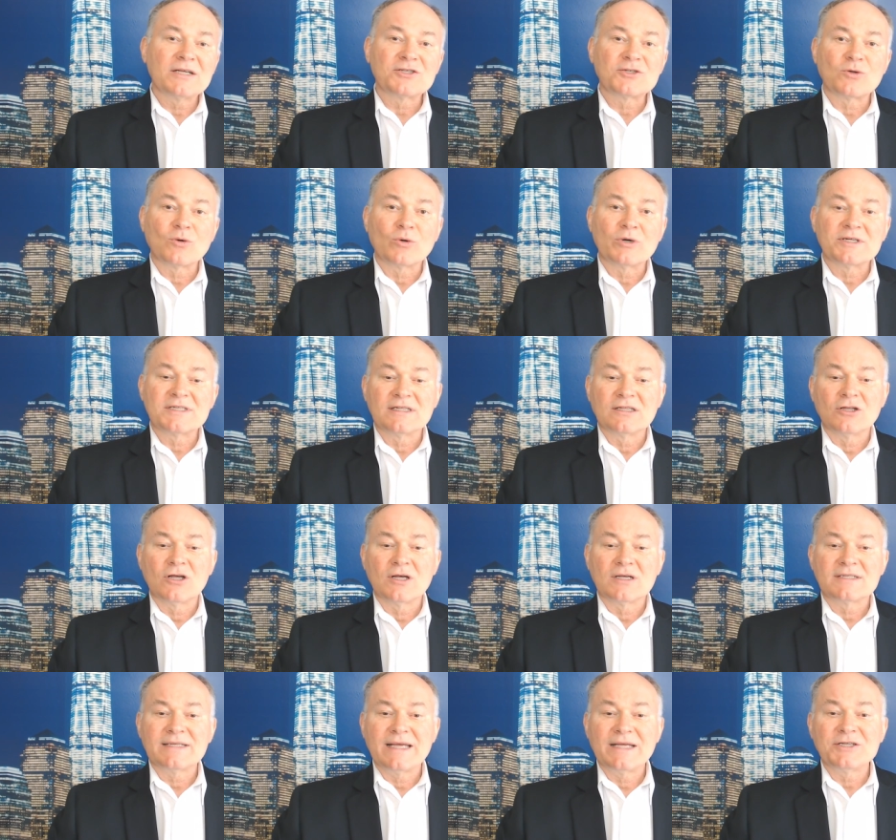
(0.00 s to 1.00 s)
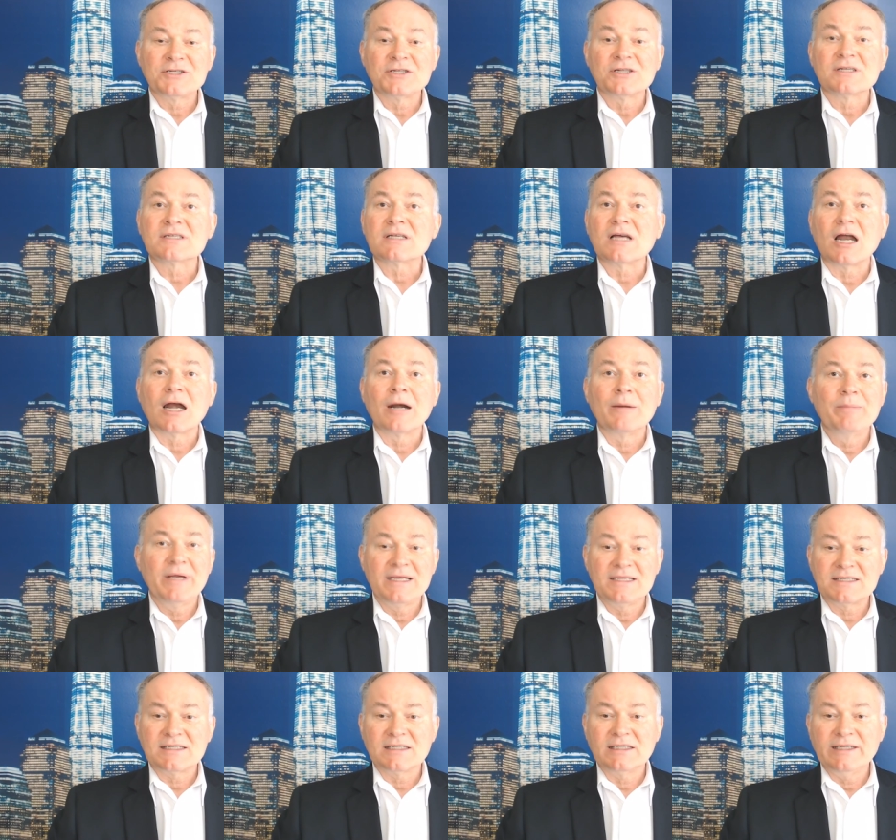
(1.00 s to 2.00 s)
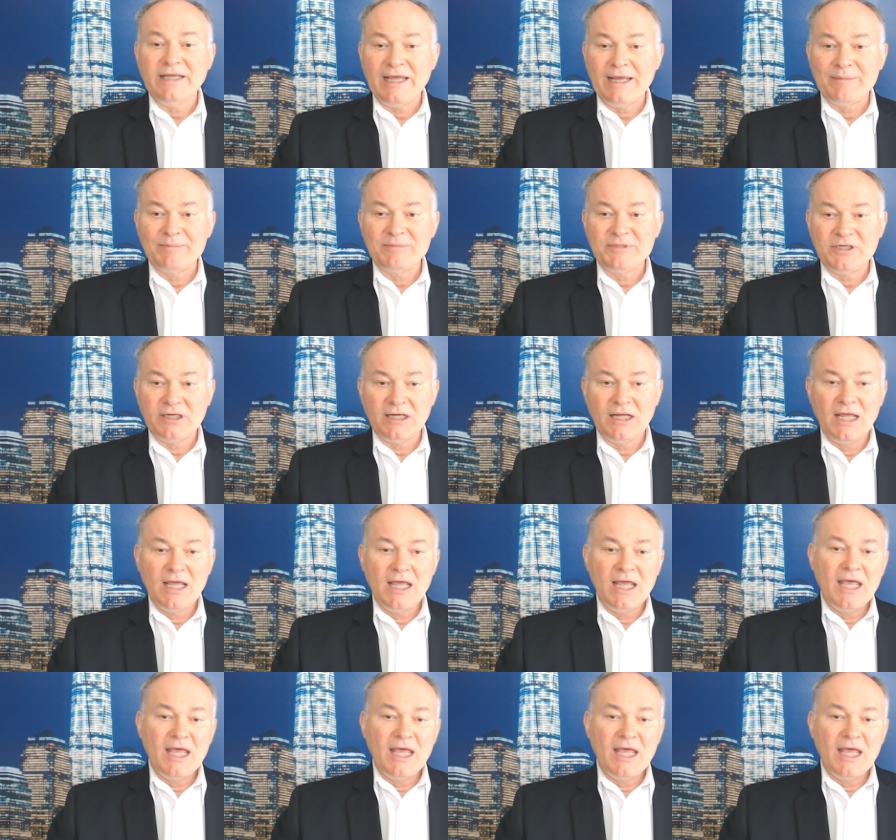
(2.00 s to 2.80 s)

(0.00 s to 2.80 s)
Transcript: stores in Los Angeles are basically empty